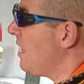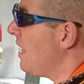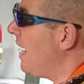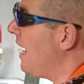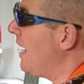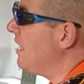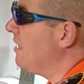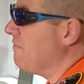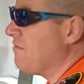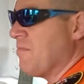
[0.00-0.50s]

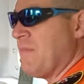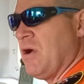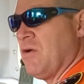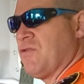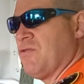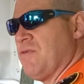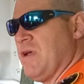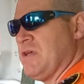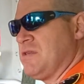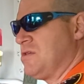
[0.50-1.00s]
and you have a
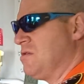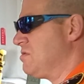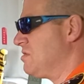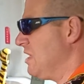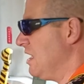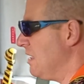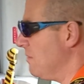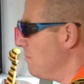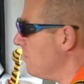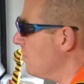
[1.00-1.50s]
mountain rescue
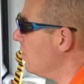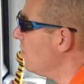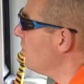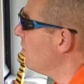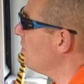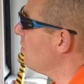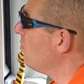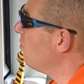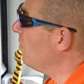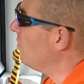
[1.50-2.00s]
team.
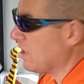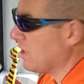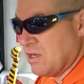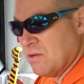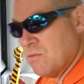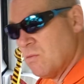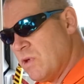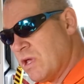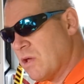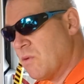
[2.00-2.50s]
We
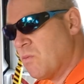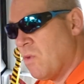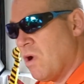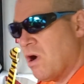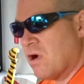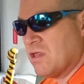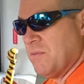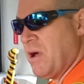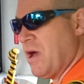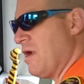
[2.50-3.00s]
can
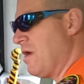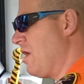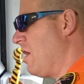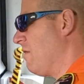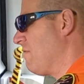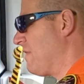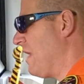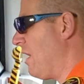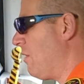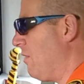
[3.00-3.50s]
walk them on and
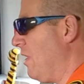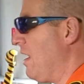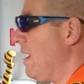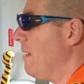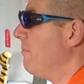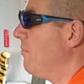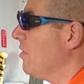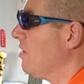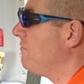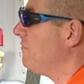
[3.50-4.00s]
off that way.
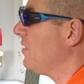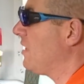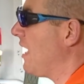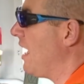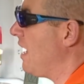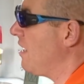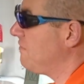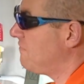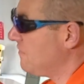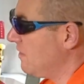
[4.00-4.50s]
But if we
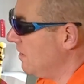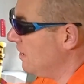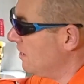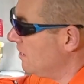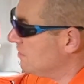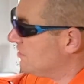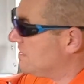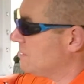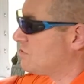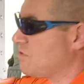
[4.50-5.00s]
can't,
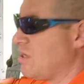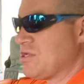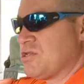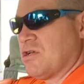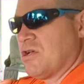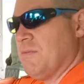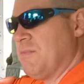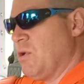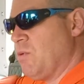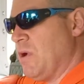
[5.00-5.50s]
this stretcher
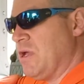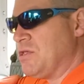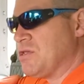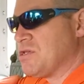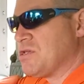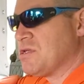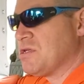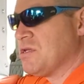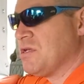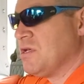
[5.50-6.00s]
can be
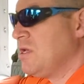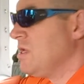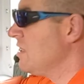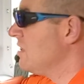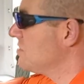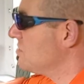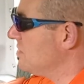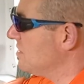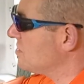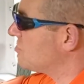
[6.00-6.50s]
winched.
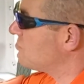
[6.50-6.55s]
So this